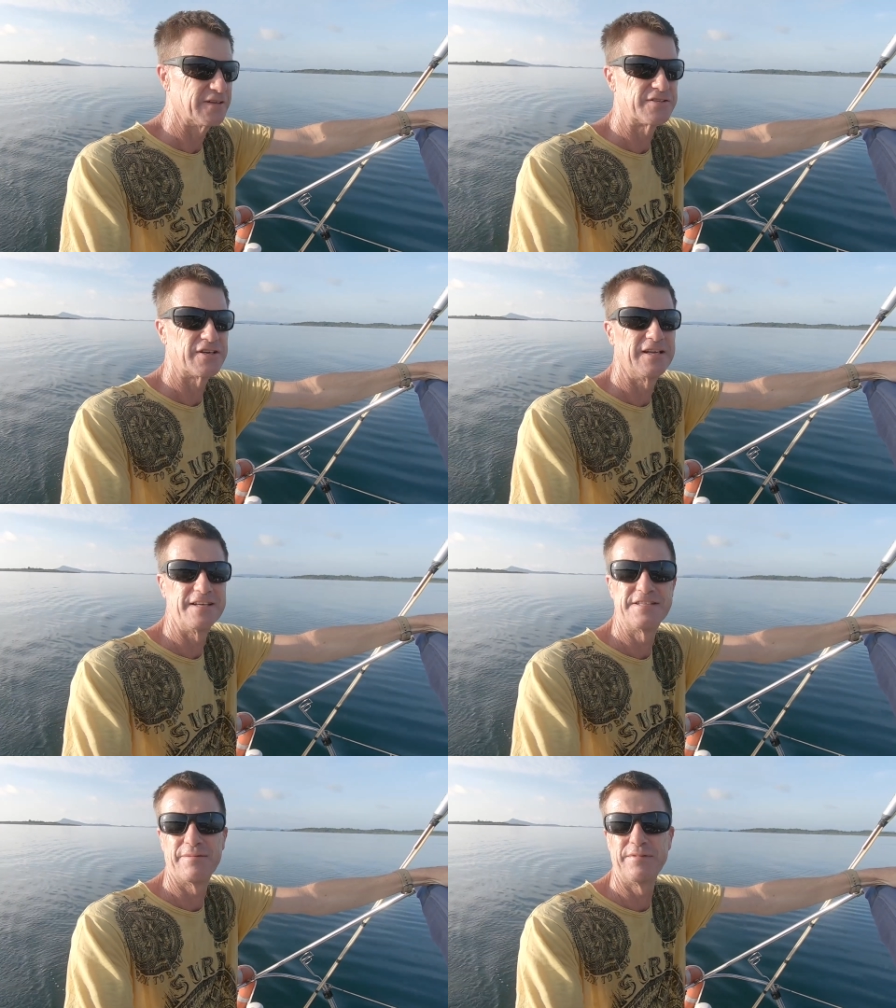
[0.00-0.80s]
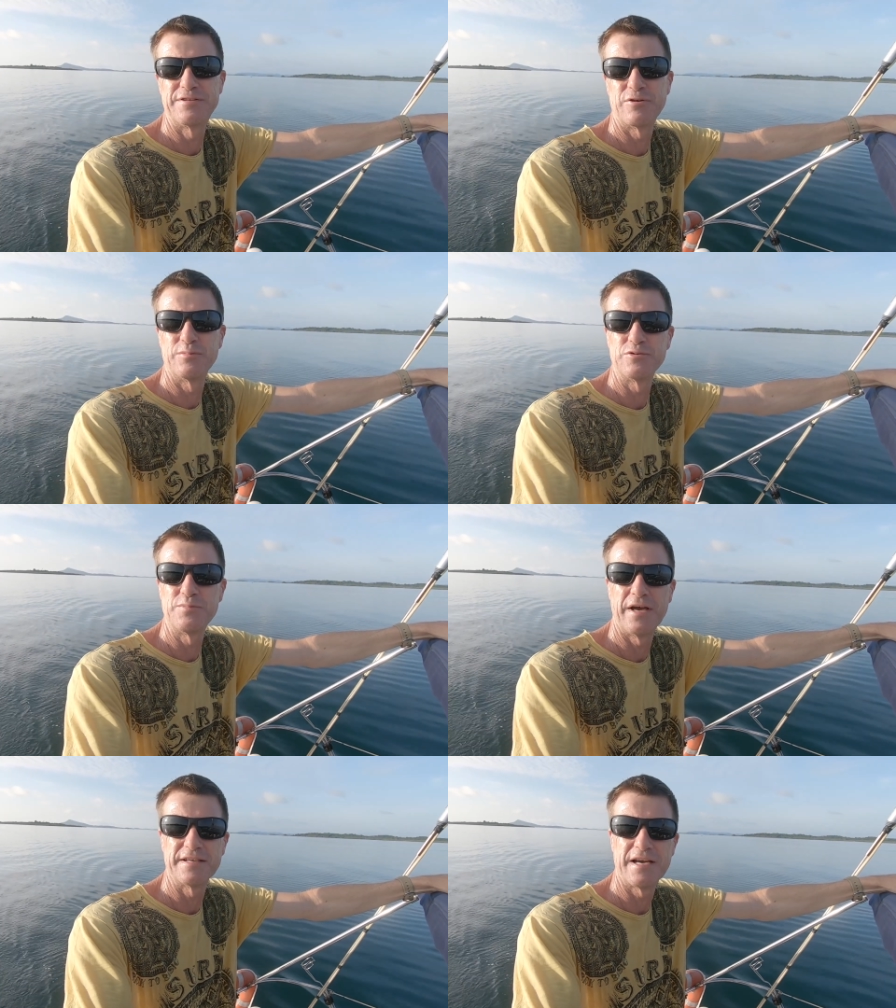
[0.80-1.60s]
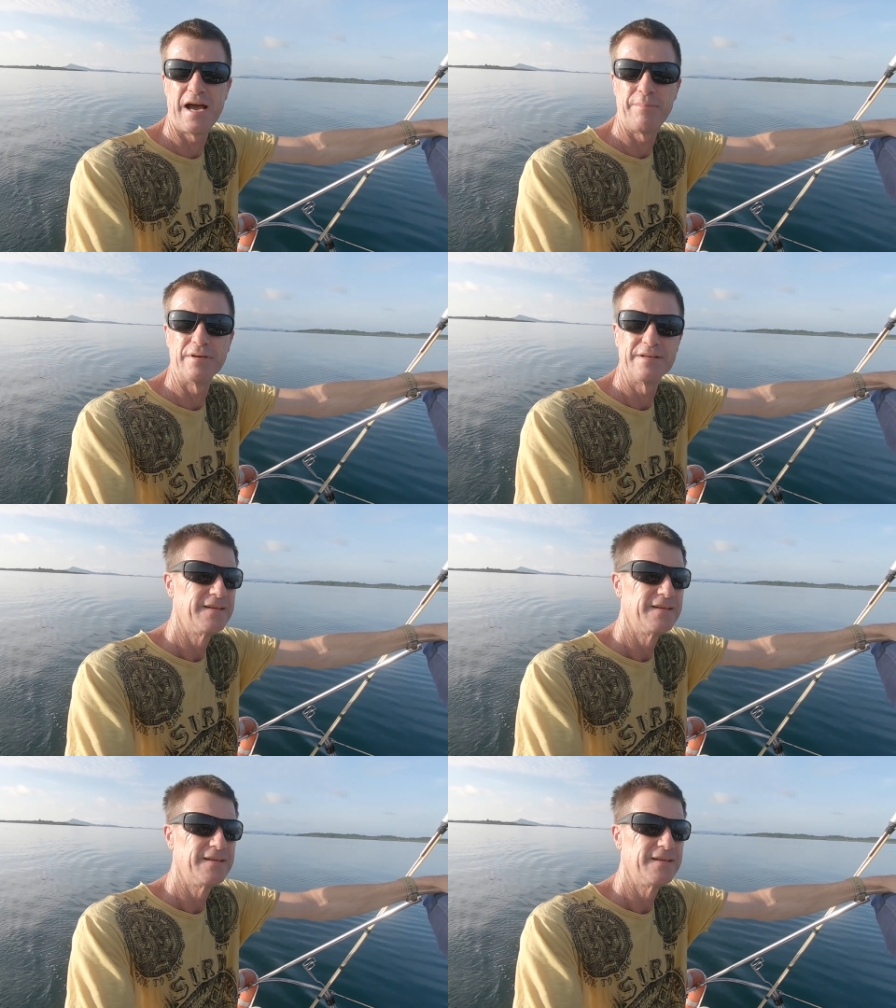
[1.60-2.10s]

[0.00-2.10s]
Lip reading: that suddenly something terrible is about to happen.